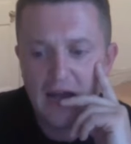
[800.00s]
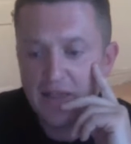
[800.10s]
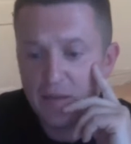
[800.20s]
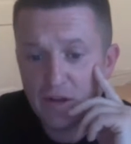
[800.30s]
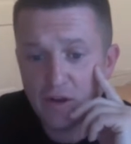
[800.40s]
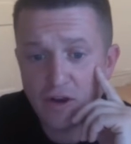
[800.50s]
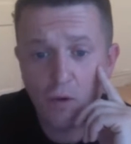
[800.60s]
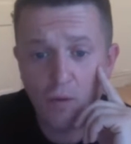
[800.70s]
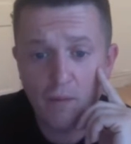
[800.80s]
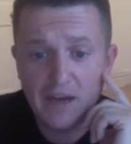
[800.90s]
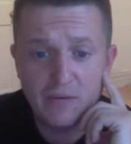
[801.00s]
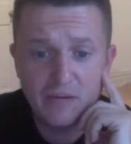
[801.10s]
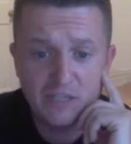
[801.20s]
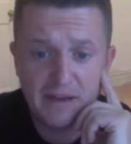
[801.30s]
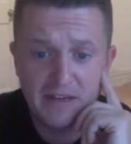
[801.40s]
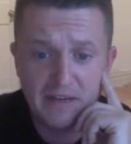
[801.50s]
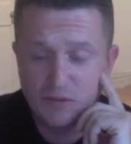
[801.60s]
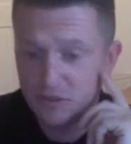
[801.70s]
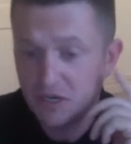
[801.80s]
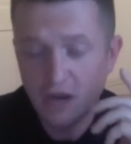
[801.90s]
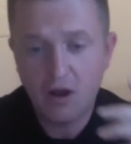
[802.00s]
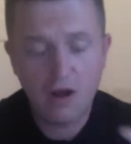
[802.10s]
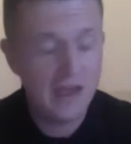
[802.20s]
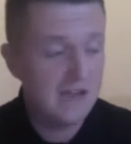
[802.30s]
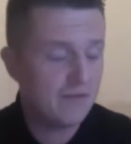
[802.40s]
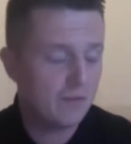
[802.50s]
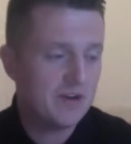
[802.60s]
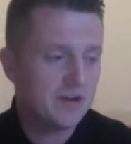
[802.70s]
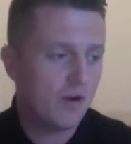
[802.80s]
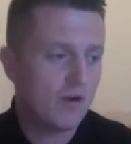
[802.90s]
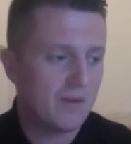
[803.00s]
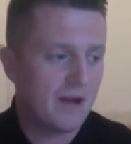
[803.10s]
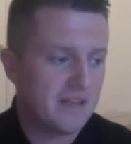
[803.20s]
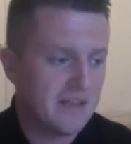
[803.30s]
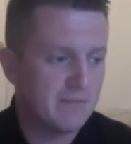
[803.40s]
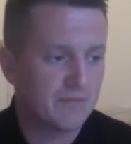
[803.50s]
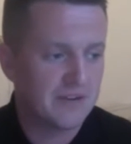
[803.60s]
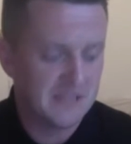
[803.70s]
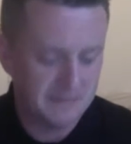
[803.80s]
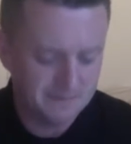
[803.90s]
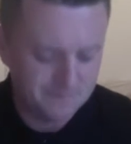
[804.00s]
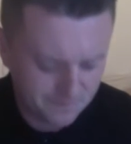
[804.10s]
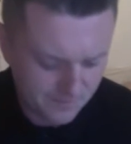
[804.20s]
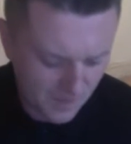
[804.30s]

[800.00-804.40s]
and then we look at what money we're spending, which we, even when you go on about the inbreeding,